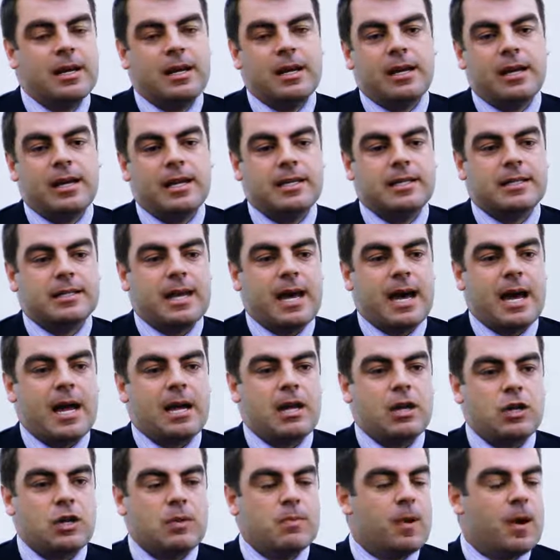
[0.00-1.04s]
is
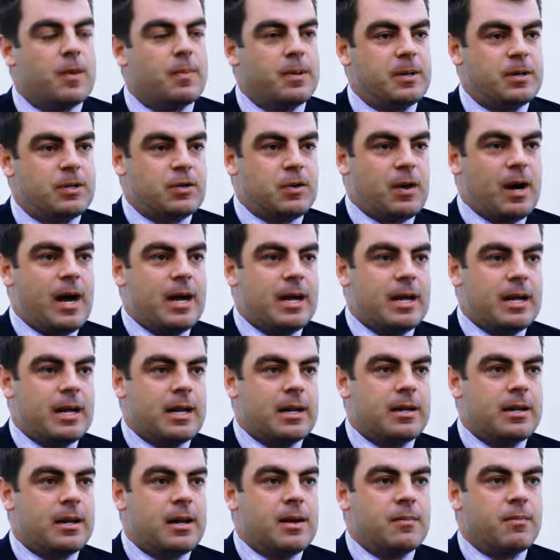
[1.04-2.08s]
that you might be
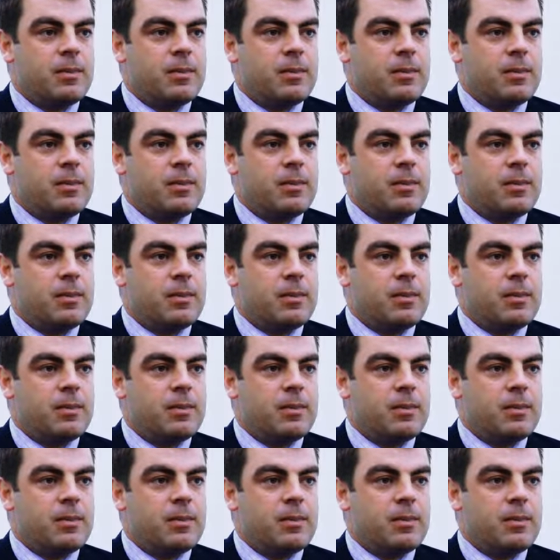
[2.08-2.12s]
trading,